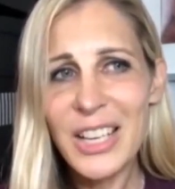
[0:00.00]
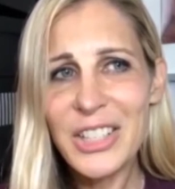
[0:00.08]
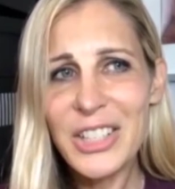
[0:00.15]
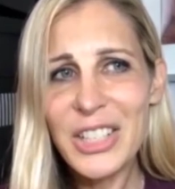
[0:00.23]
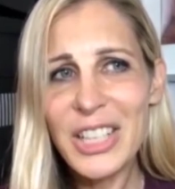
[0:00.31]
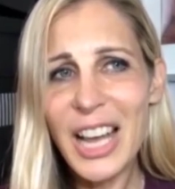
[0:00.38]

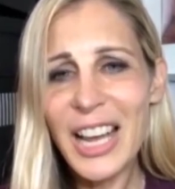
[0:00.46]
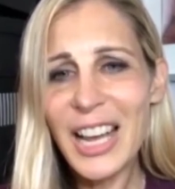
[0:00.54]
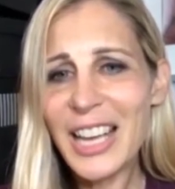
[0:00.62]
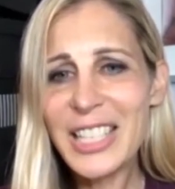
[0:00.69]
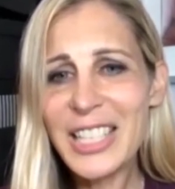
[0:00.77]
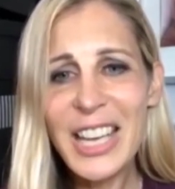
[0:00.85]
just
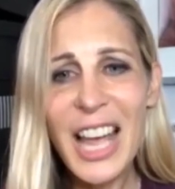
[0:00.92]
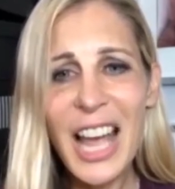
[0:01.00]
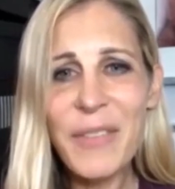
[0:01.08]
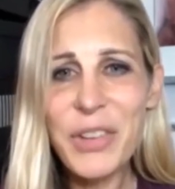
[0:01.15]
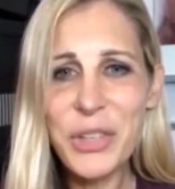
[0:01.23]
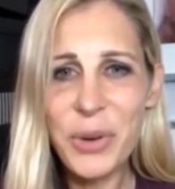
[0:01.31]
I didn't
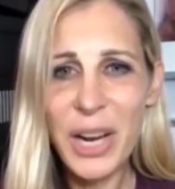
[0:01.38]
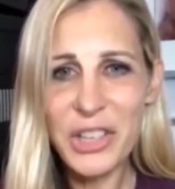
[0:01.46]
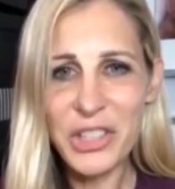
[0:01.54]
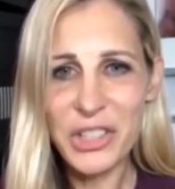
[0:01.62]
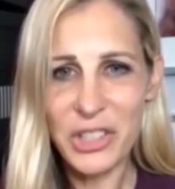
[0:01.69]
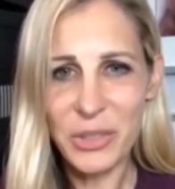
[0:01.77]
have a
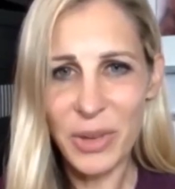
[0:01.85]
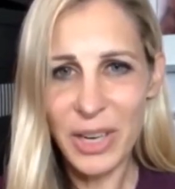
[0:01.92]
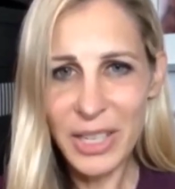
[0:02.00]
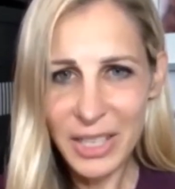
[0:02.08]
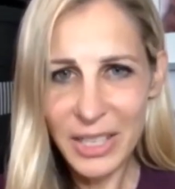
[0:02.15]
direction, right?